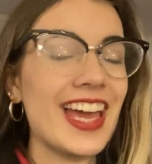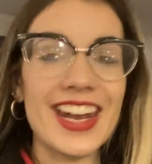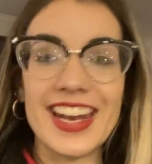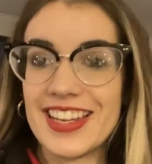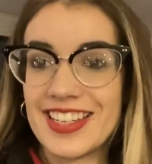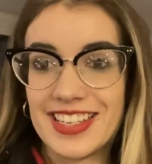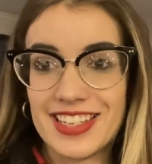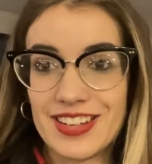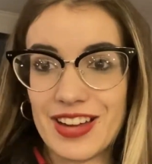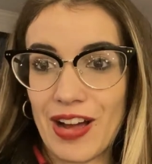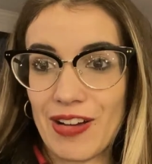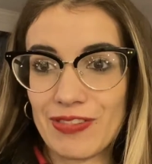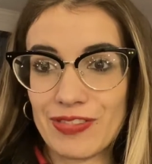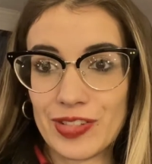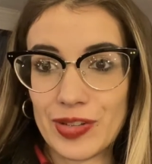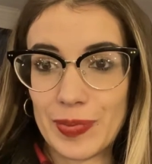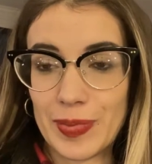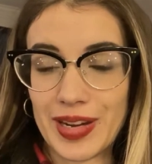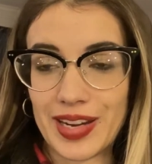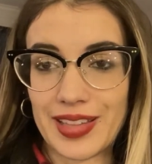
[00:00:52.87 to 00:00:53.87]
I did not
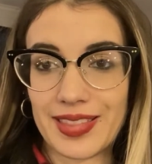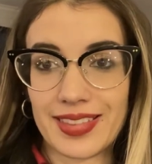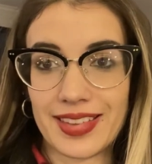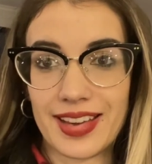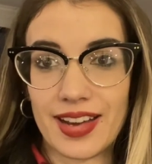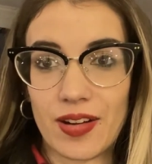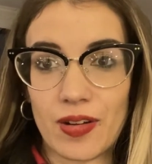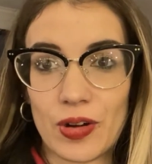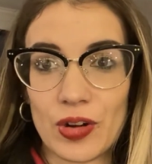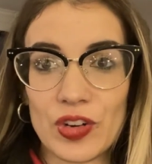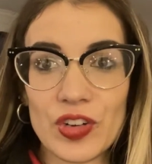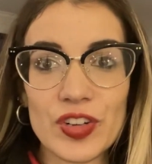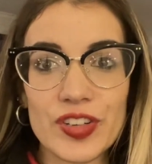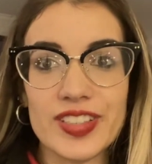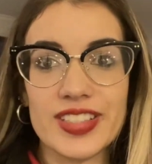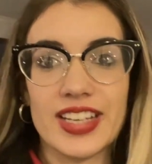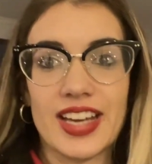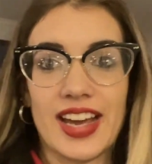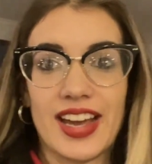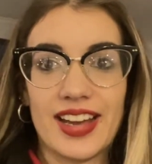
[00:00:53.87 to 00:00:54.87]
film anything all
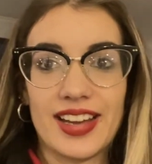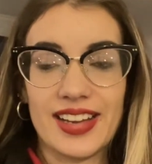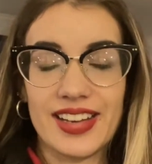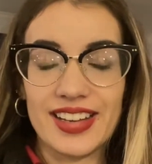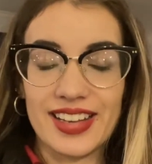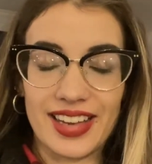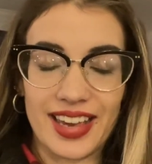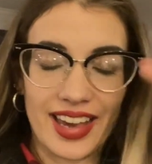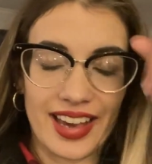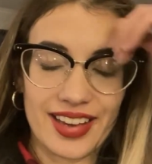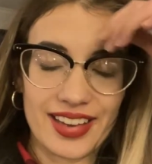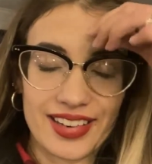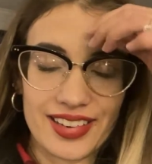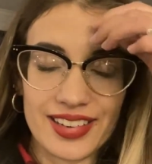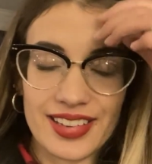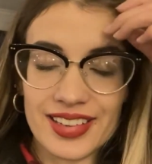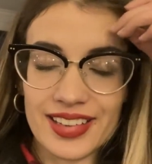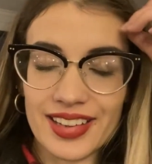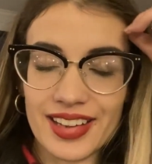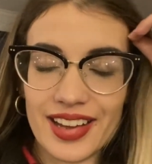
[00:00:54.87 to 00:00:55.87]
day
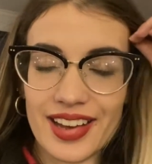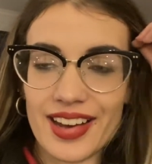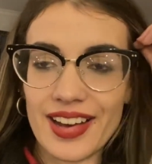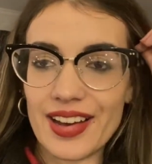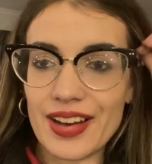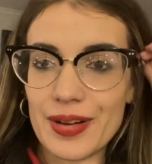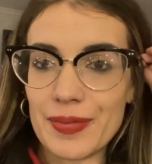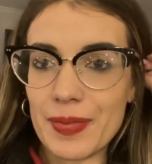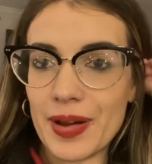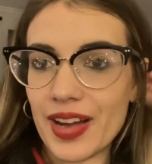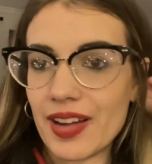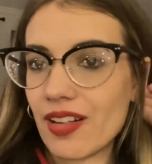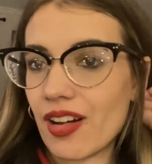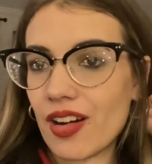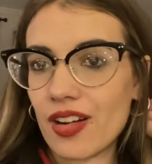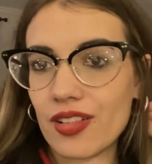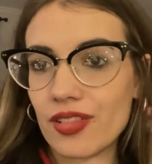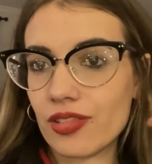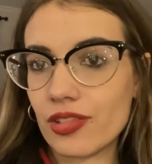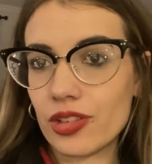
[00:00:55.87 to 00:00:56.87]
again. Um, I
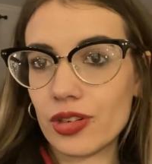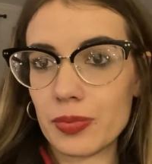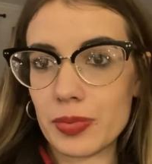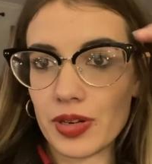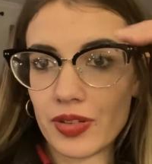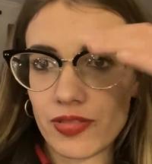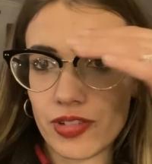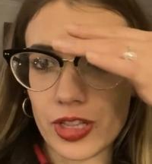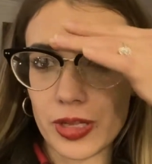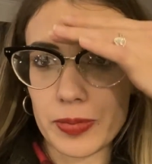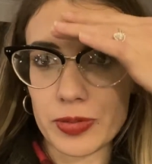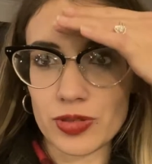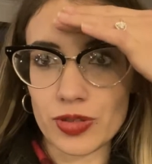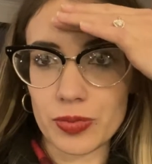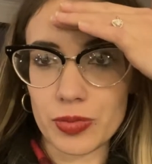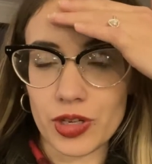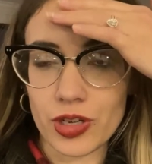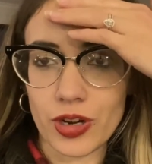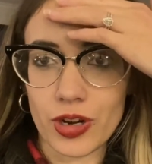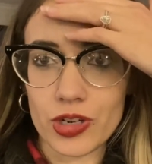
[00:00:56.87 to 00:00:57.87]
got a little bit of clips
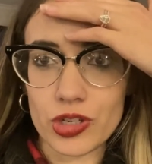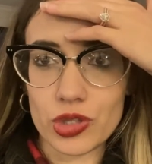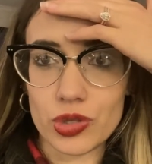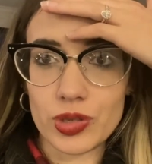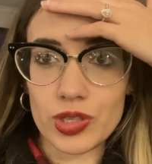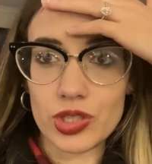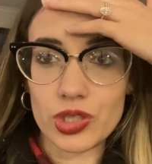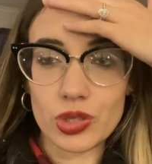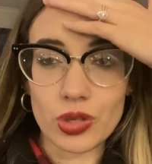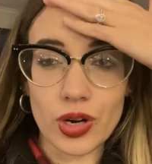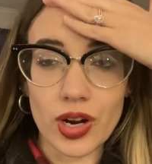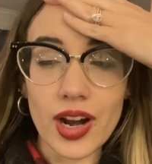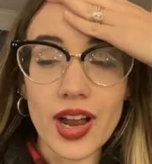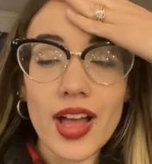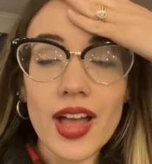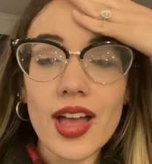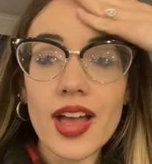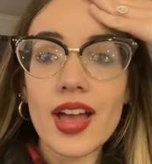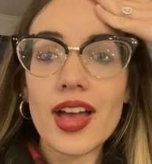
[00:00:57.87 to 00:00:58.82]
from the grocery store.